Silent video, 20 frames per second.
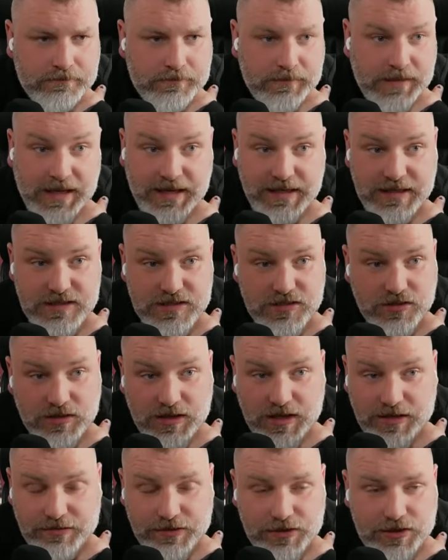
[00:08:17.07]
and it's going
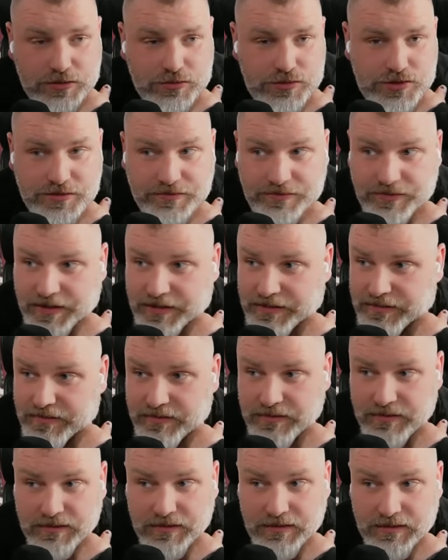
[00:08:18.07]
to have a huge
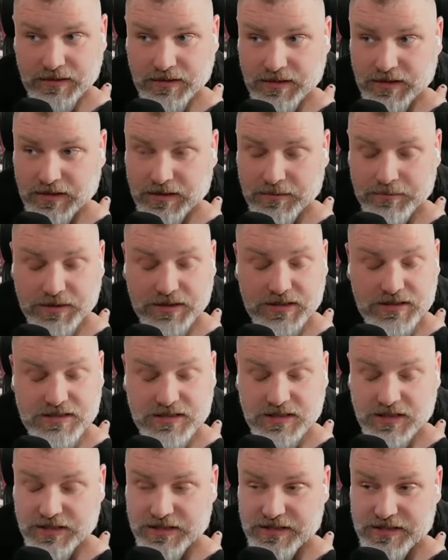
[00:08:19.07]
effect because,
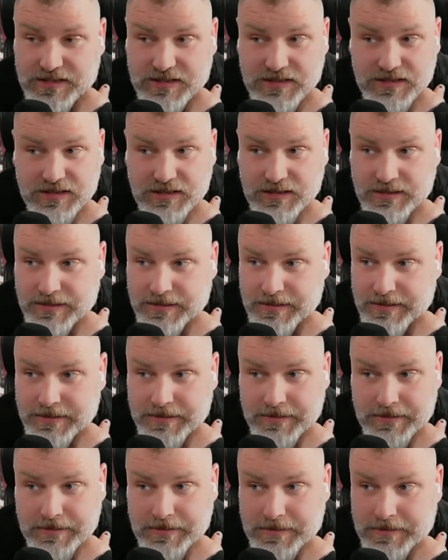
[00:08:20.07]
guys,
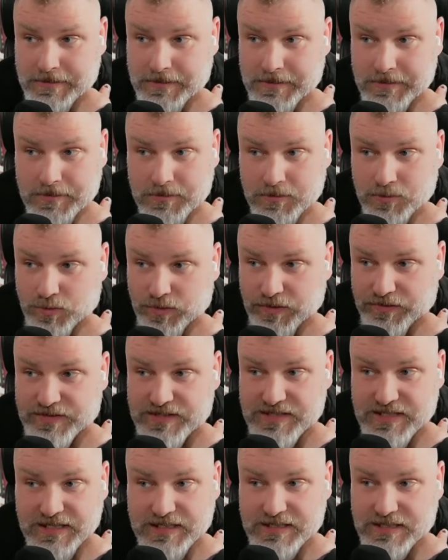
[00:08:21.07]
we've
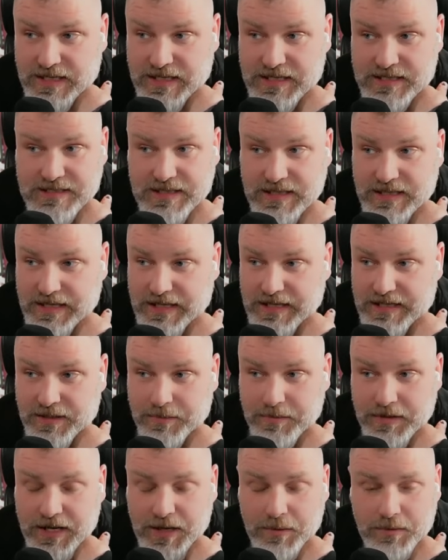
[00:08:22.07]
6 days till the end
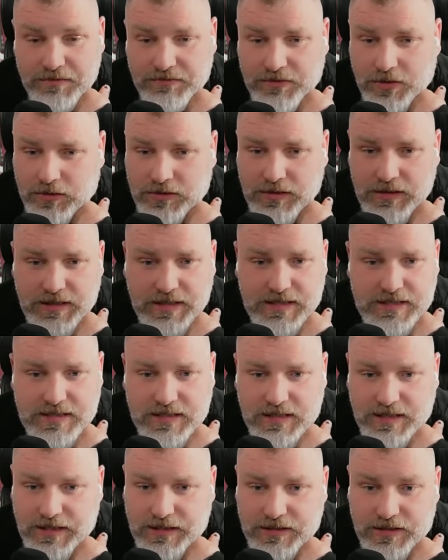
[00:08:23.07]
of May and we've 30 days
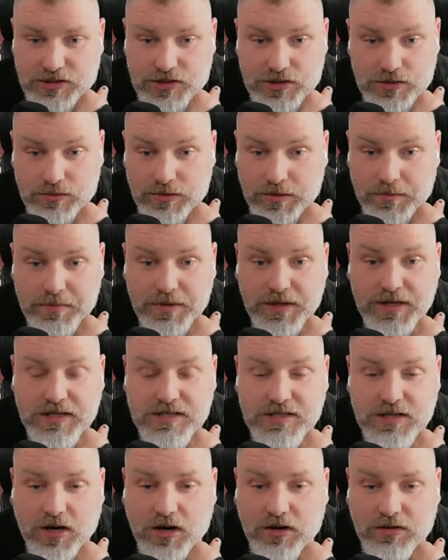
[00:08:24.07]
till the end of June, and
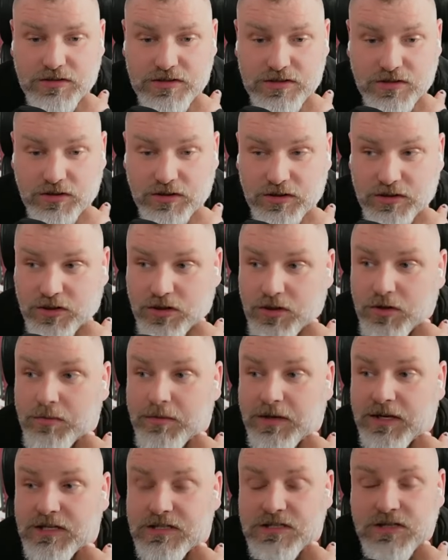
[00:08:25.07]
PSR is going to come
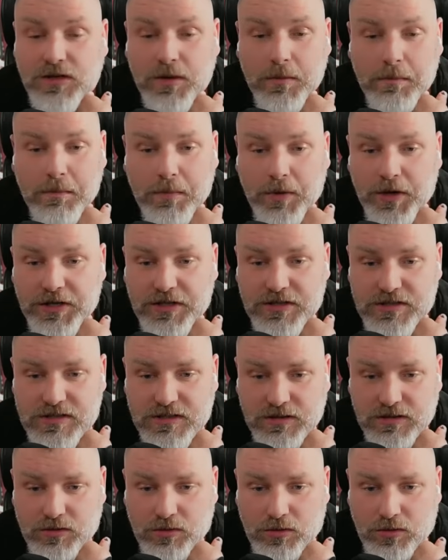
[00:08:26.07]
and it's going to bite us
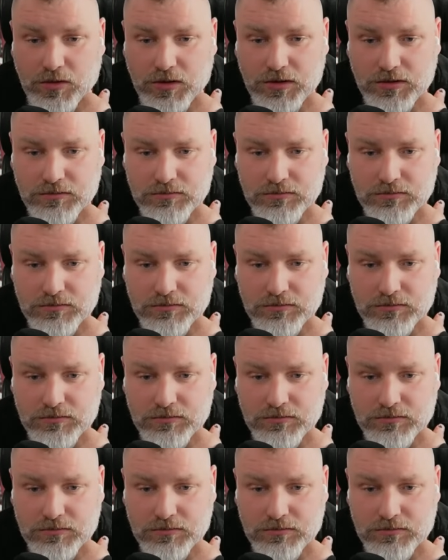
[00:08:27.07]
in the hole.